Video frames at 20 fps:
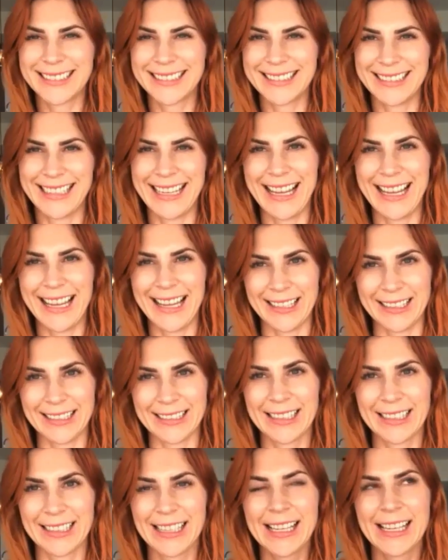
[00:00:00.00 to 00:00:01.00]
Yeah.
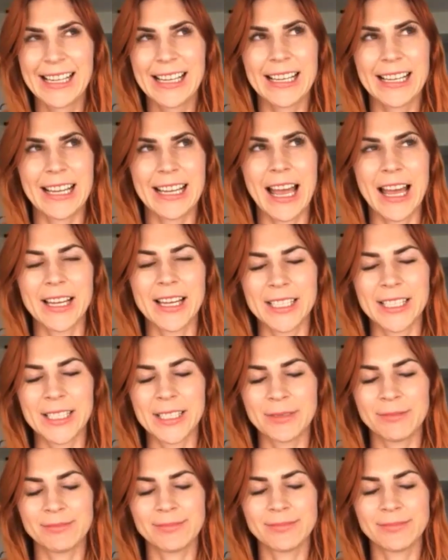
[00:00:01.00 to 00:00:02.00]

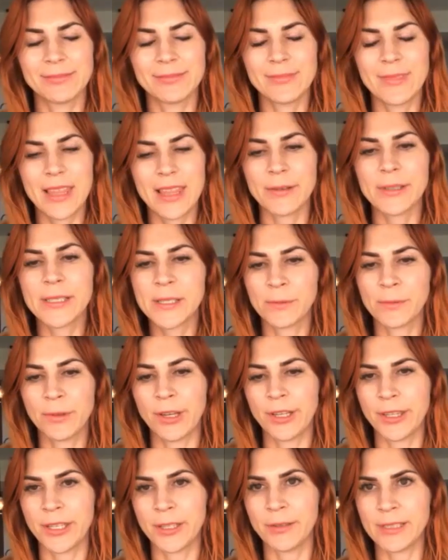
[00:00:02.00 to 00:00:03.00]
There was a
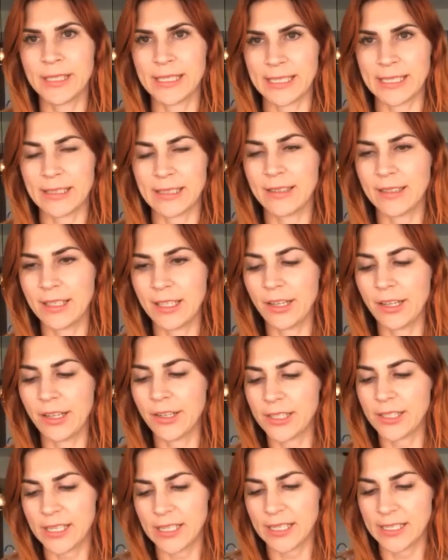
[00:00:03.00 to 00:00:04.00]
word that was
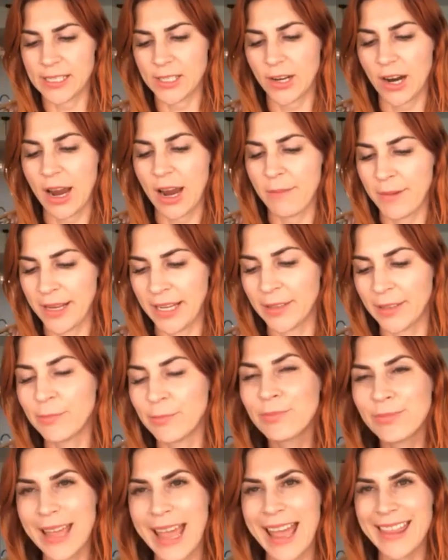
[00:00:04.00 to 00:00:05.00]
used to describe me
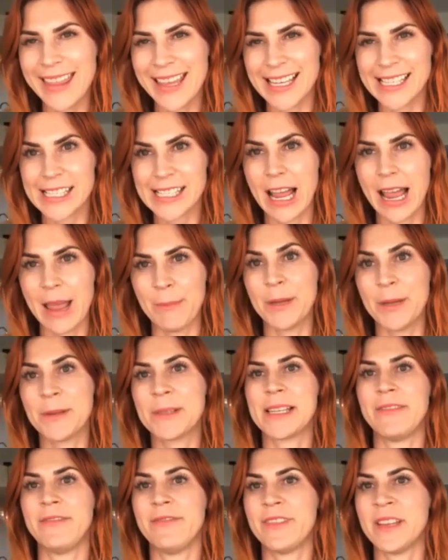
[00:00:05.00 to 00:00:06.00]
at that time. It
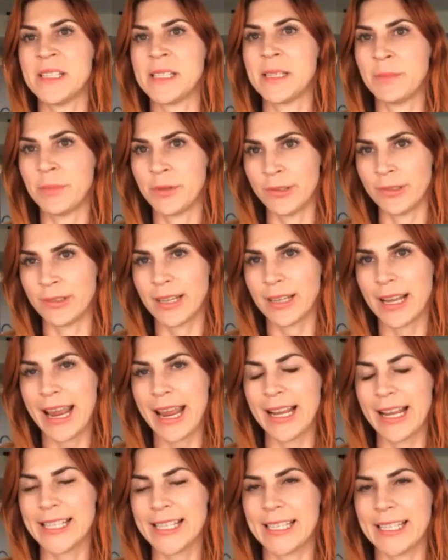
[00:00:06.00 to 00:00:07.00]
was invisible.
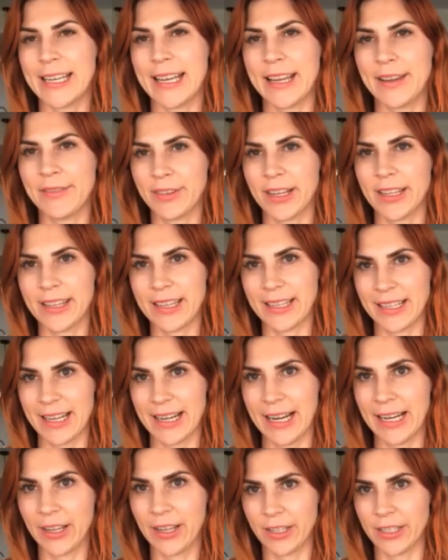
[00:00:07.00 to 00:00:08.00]
And I did everything that
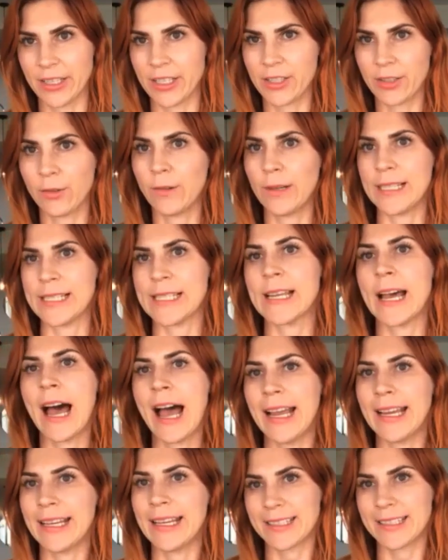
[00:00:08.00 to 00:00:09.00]
I could to always
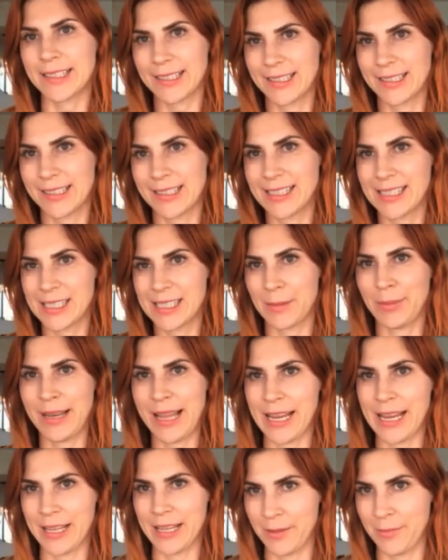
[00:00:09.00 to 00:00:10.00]
hide, to
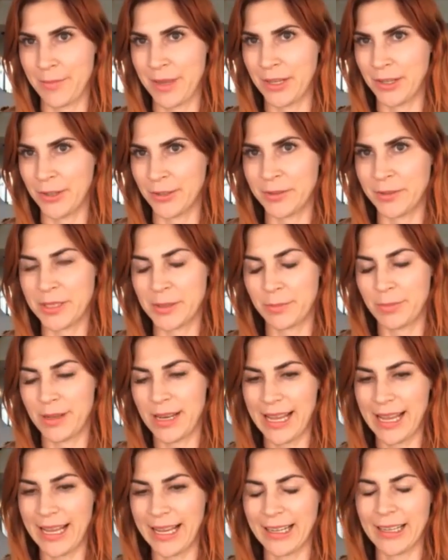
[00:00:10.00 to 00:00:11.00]
play in the middle, to
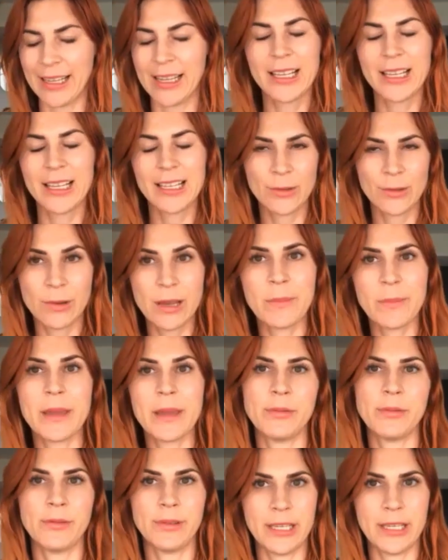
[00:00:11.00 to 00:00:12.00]
play where
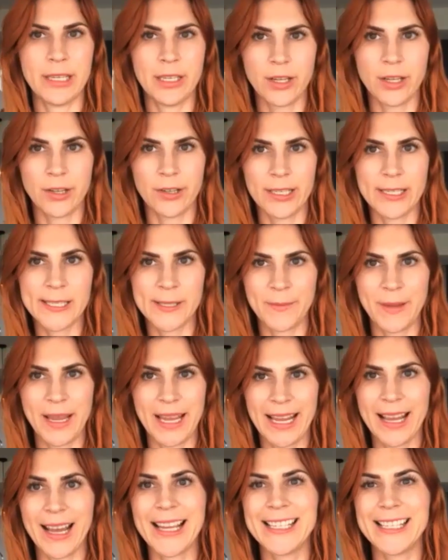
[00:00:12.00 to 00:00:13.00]
people wouldn't notice
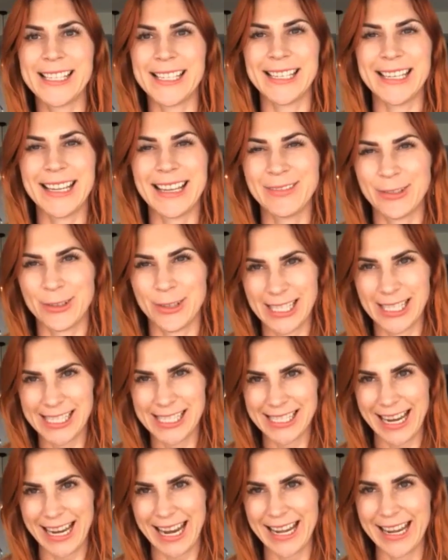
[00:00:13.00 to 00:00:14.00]
me. I didn't ever want to
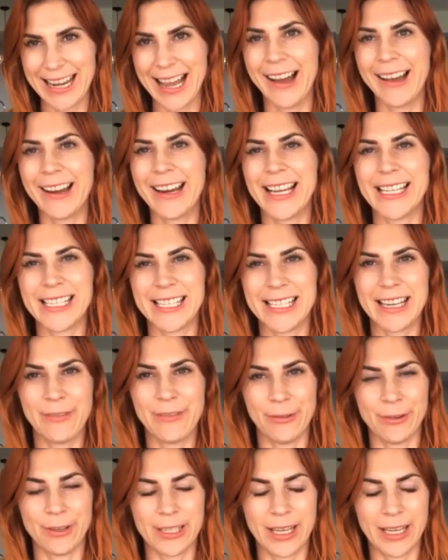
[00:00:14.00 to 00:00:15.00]
stand out. I didn't ever
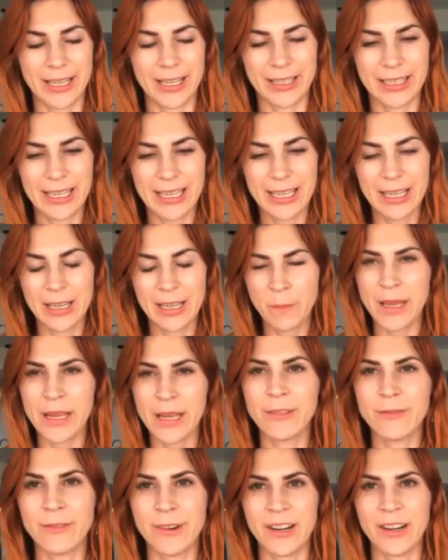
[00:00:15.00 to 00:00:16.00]
want to be
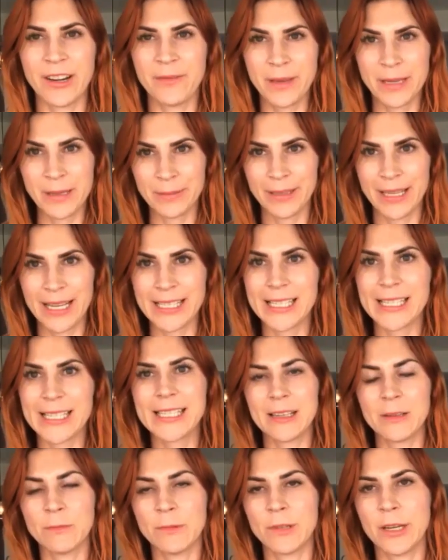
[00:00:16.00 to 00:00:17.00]
in front of people. I just
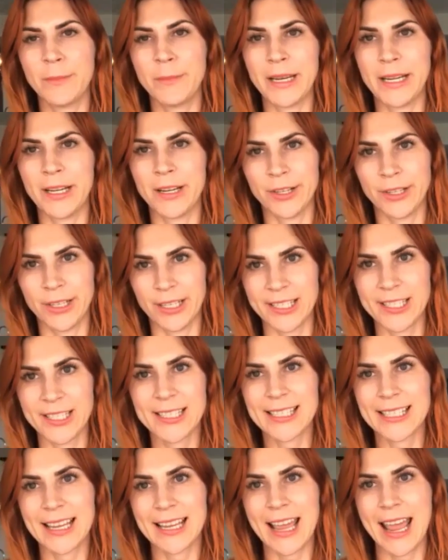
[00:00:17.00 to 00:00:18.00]
didn't want to be noticed.